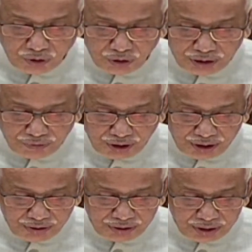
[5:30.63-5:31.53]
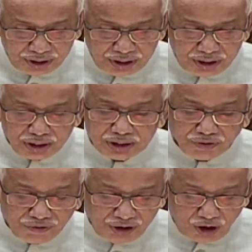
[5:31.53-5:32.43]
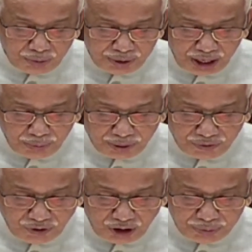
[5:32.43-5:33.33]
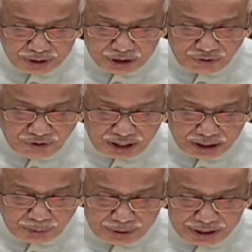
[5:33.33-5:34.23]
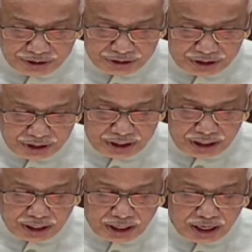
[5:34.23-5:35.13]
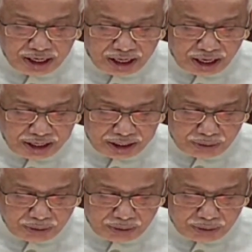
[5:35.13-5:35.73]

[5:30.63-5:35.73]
twenty-five, the phenomenal performance of Andhra Pradesh clearly